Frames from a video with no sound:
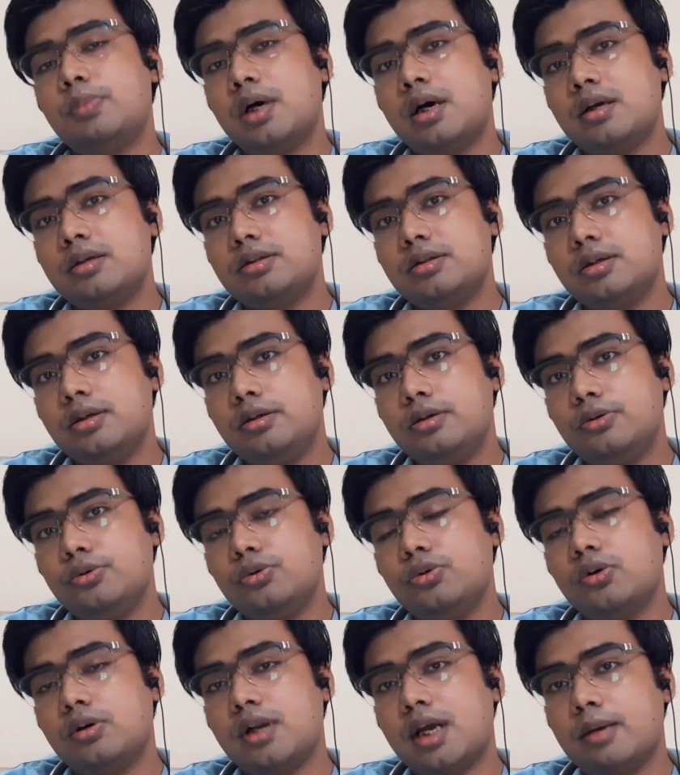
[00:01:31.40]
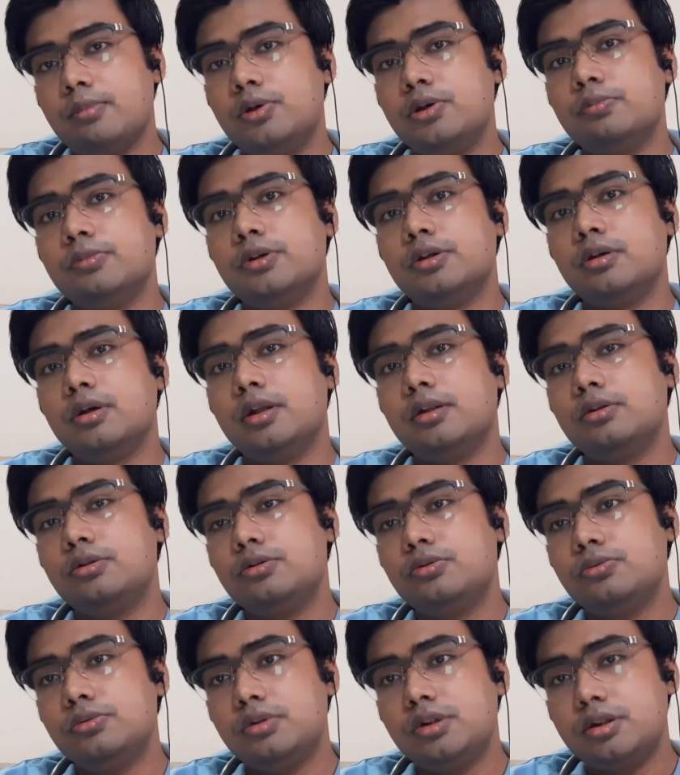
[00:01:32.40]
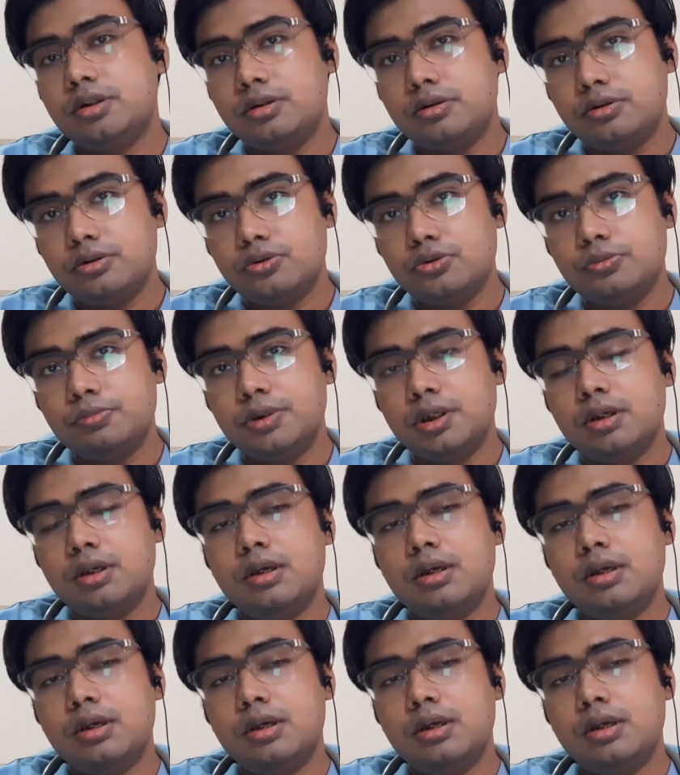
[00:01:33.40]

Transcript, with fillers: passed into your abdomen, and through this tube